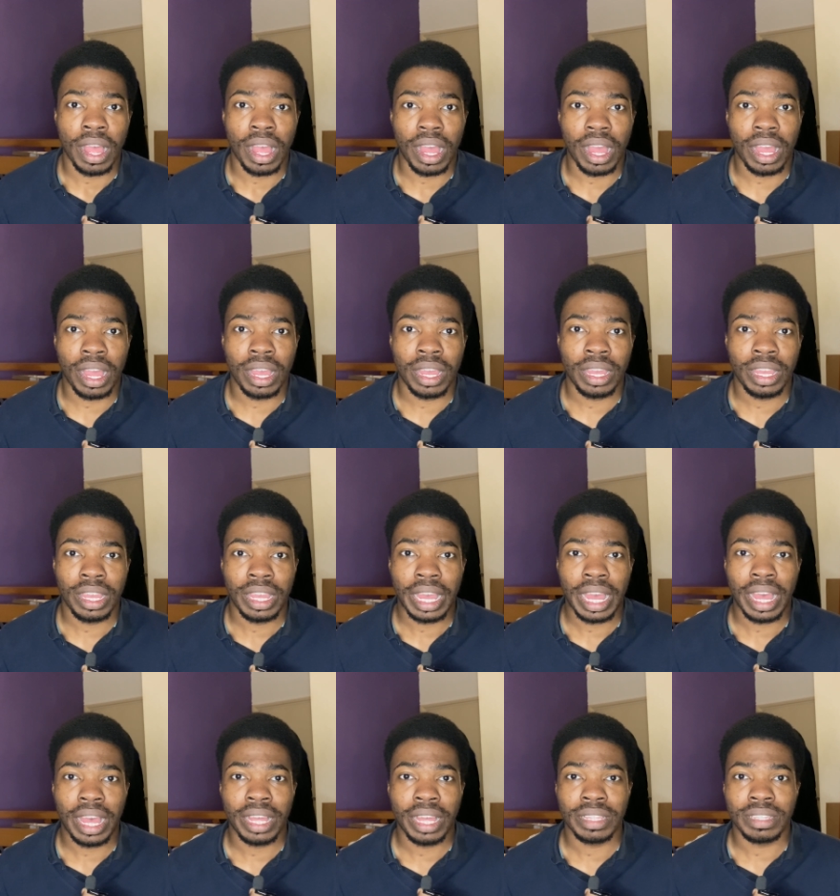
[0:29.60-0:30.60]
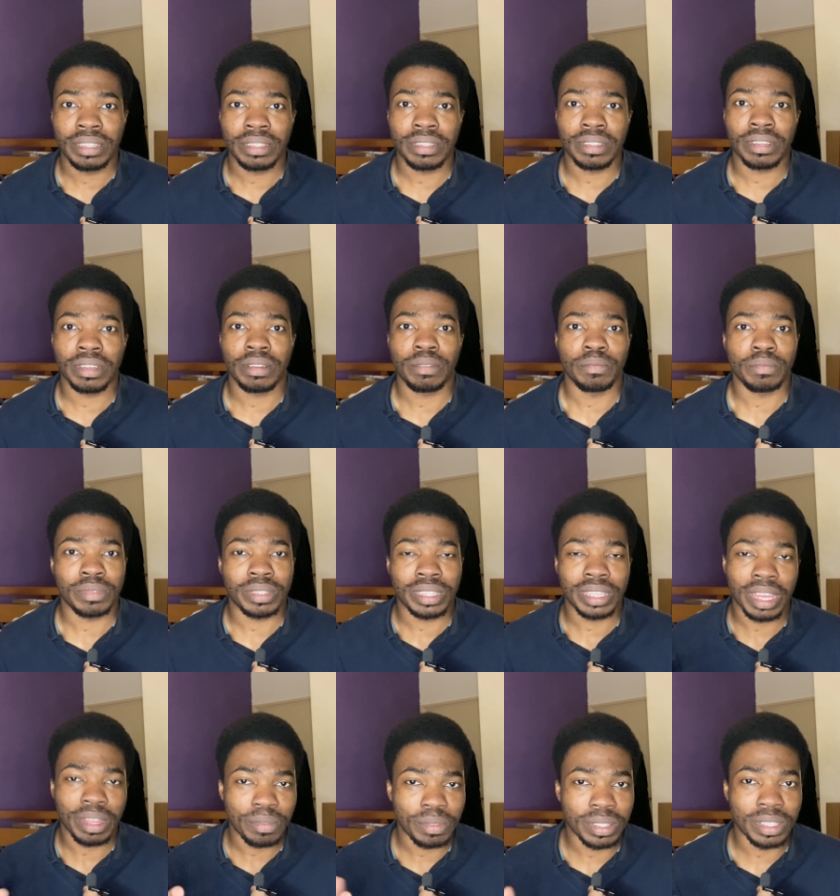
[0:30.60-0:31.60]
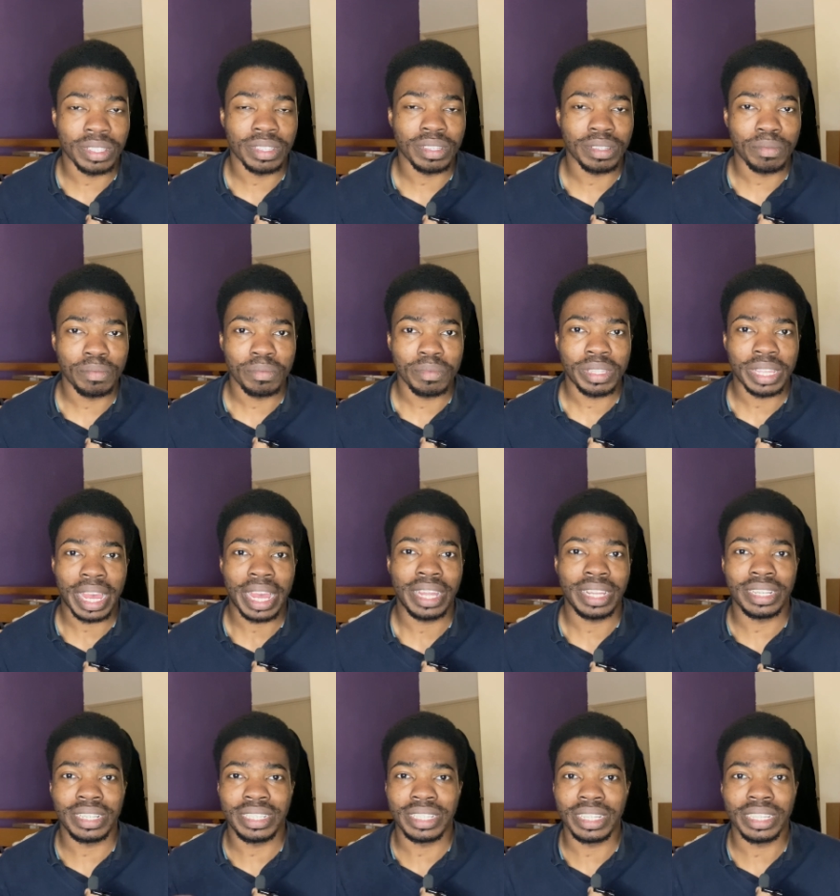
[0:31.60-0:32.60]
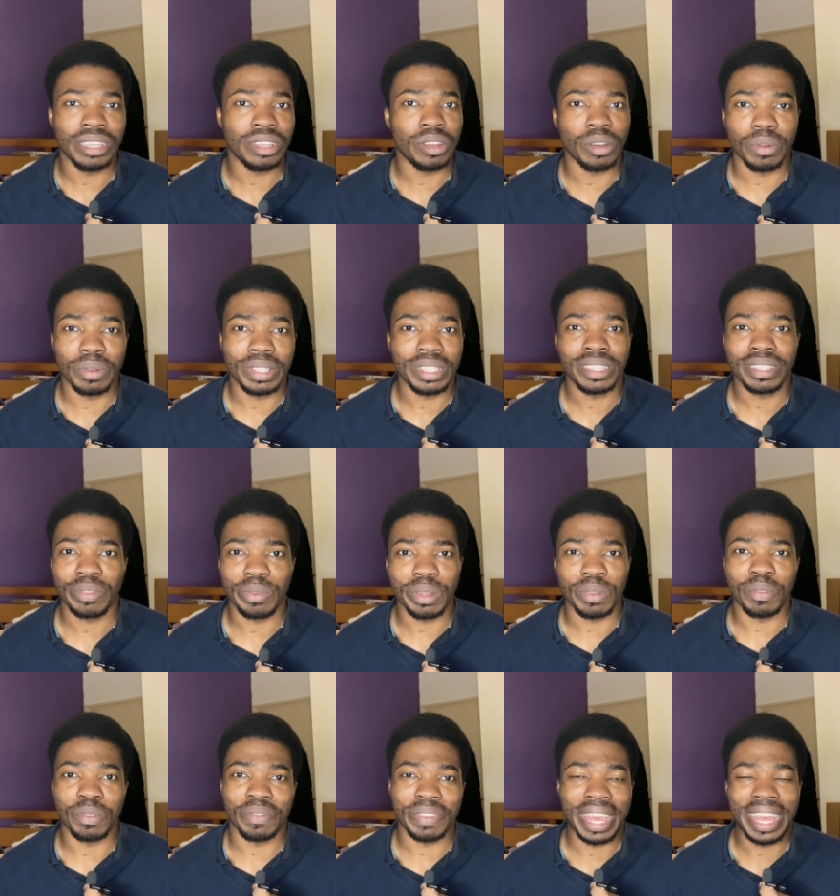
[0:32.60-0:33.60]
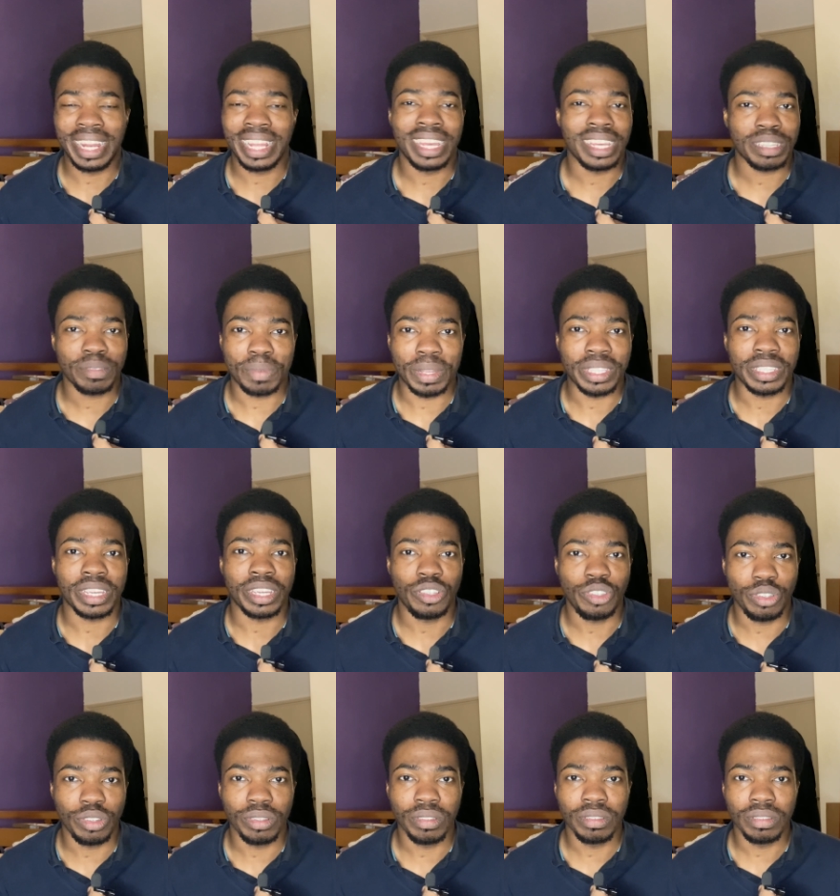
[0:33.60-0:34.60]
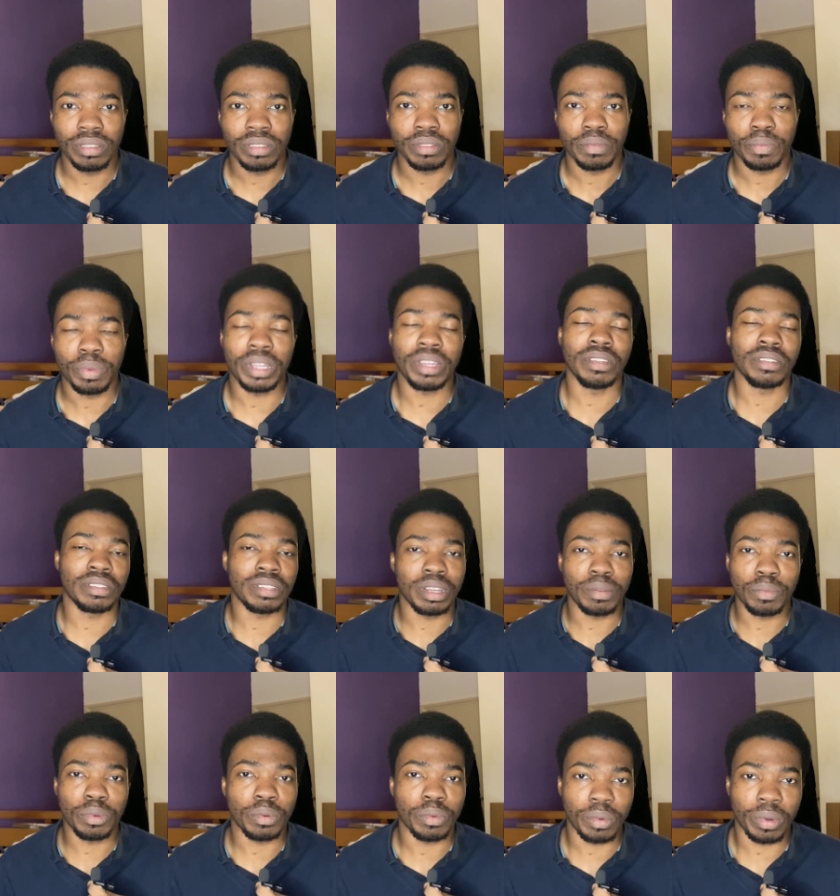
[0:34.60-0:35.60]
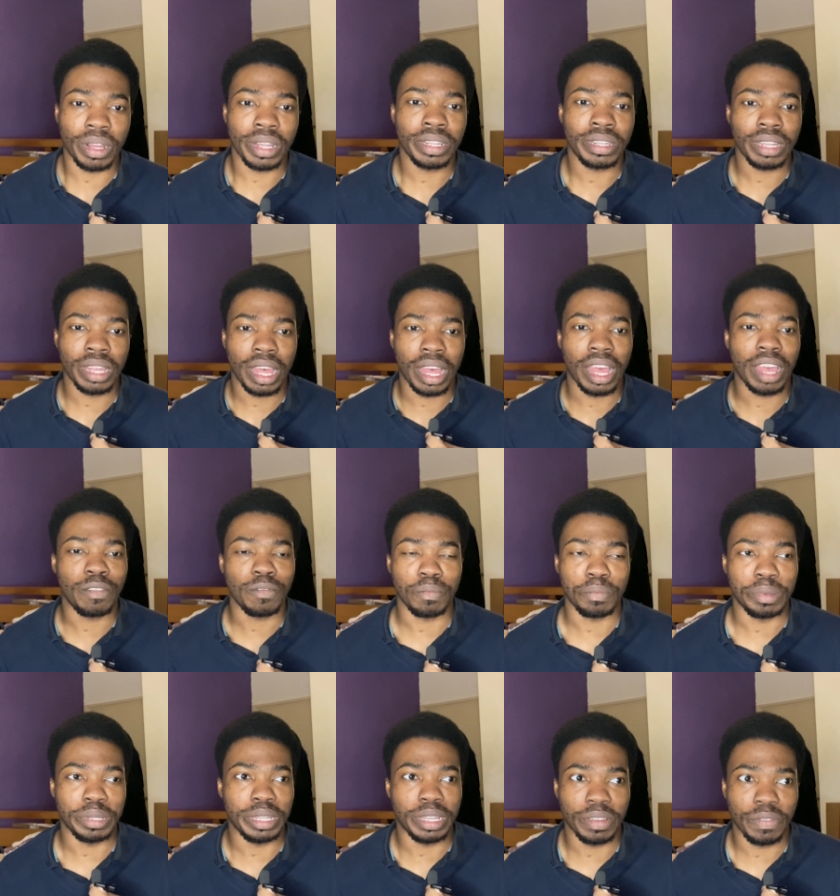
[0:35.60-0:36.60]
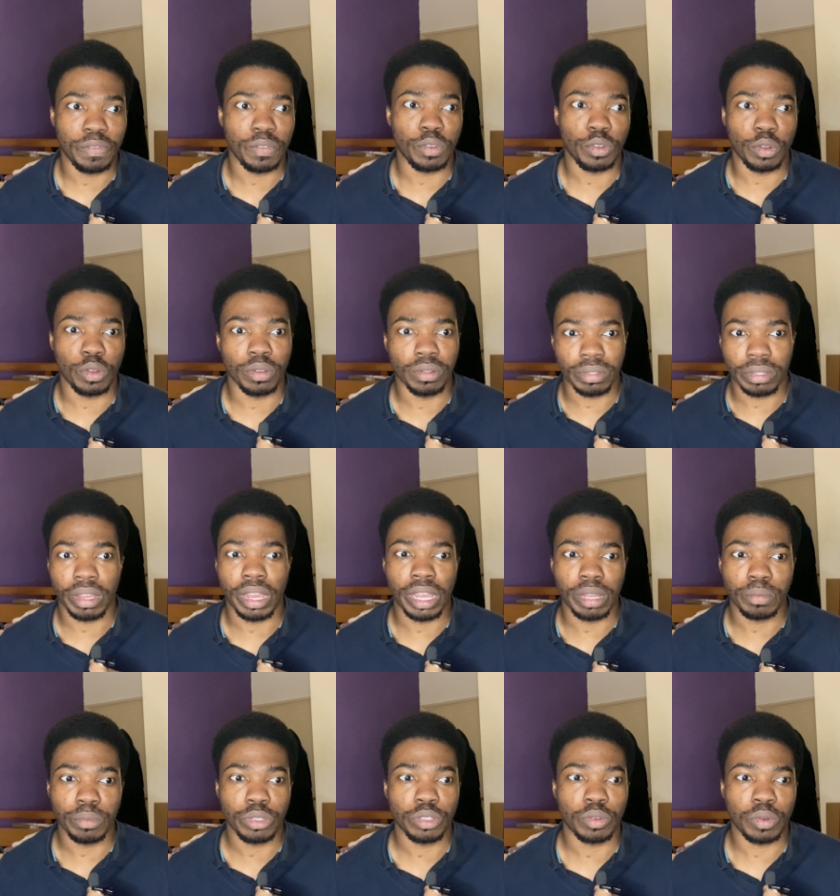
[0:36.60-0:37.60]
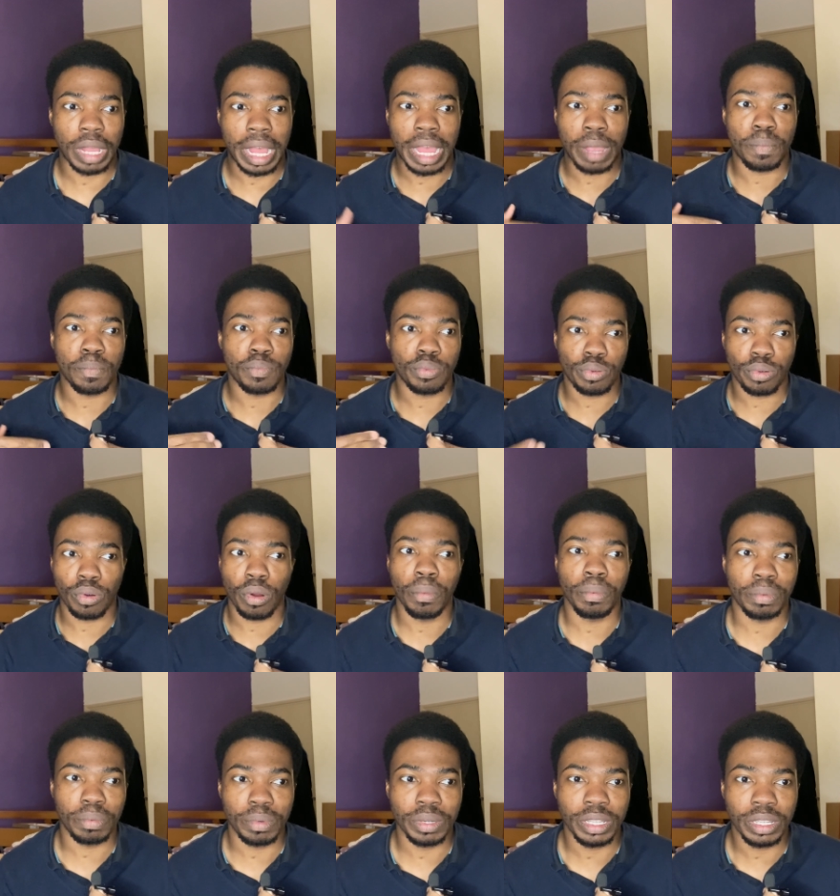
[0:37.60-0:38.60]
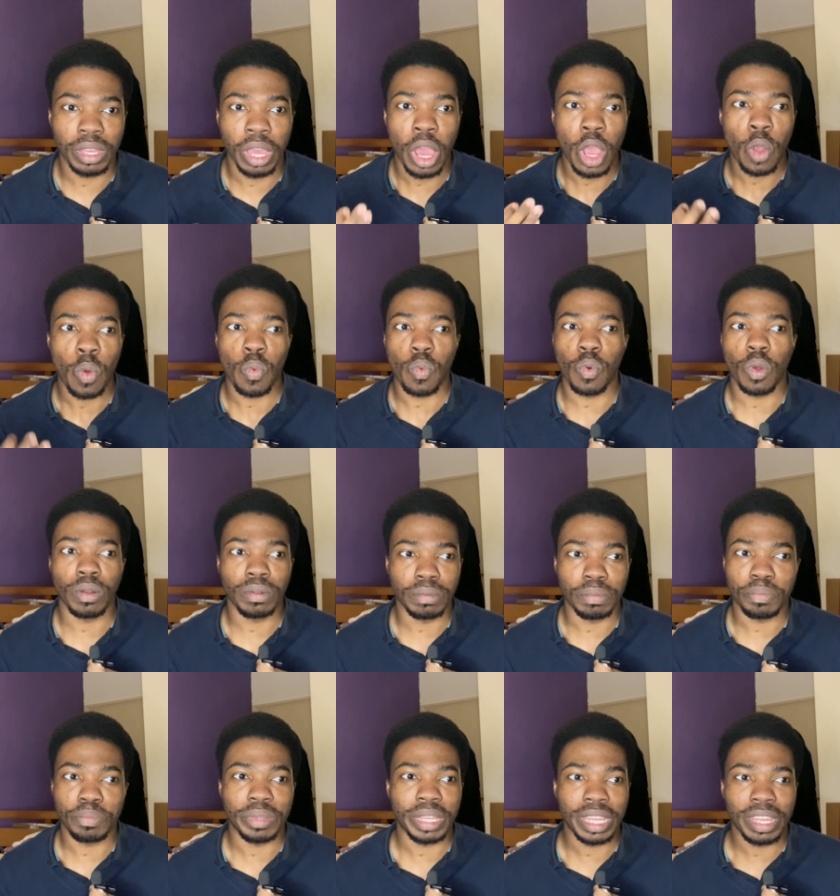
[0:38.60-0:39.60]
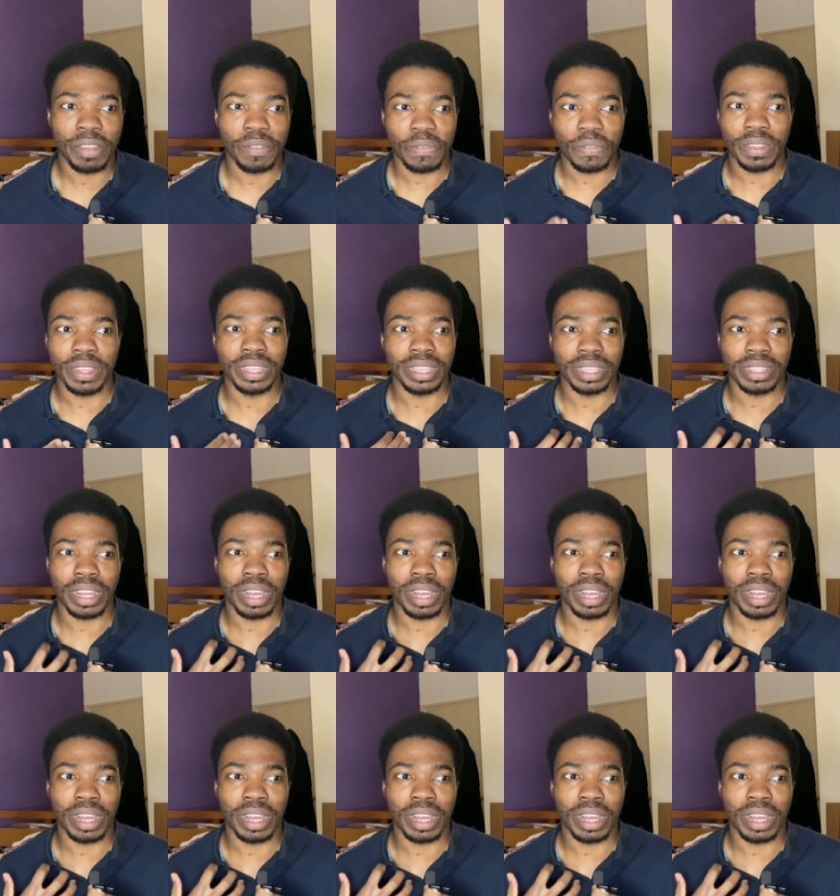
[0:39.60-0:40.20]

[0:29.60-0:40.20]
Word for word: I had some skepticisms and didn't go into it with any expectations because number one, I haven't been there for a long time, so I probably won't be thinking.